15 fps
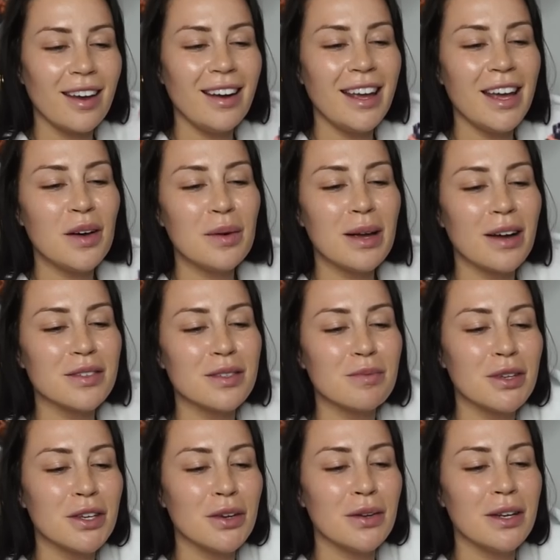In here we have
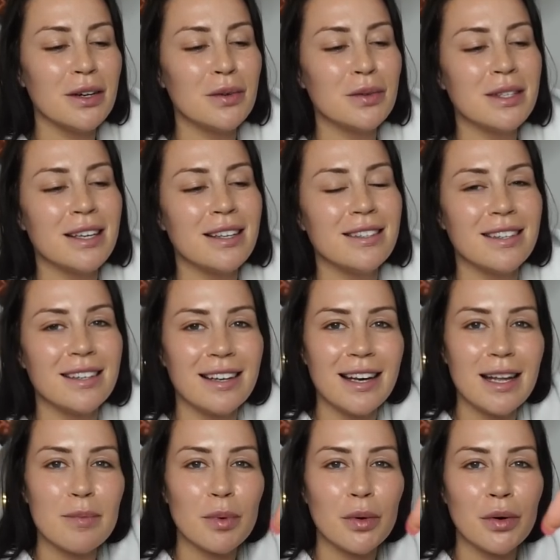some cute little tinted
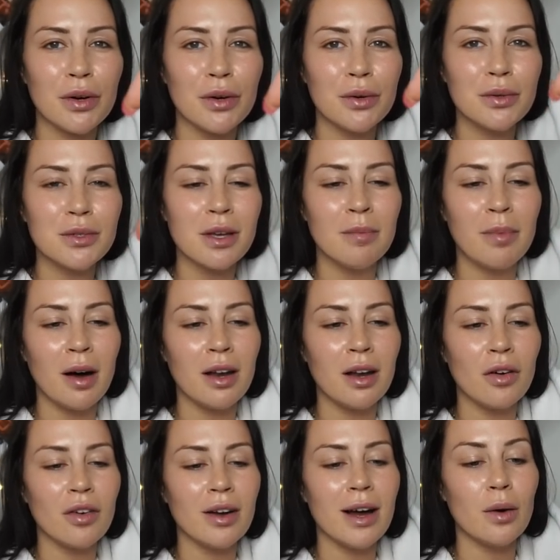lip oils by
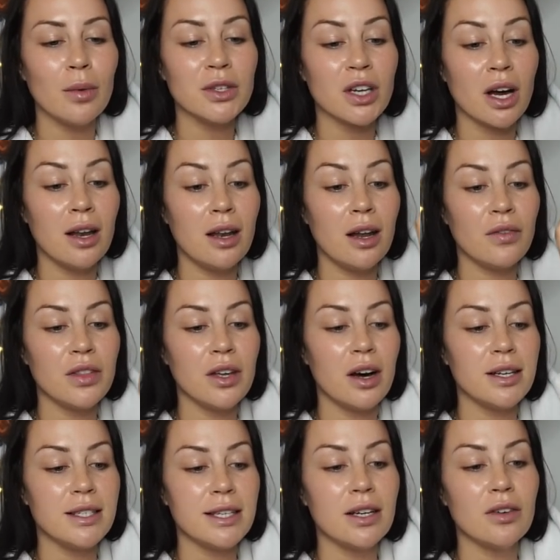L'Oreal, which I love the
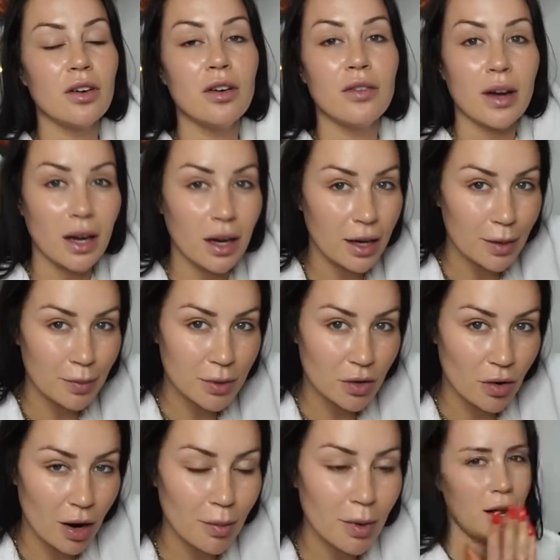idea of, and a lip
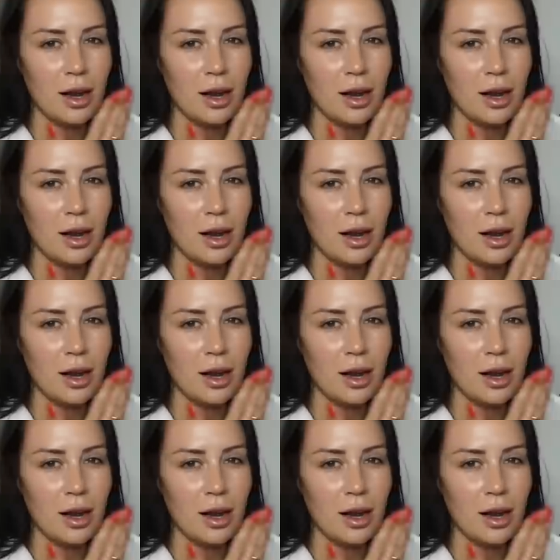scrub.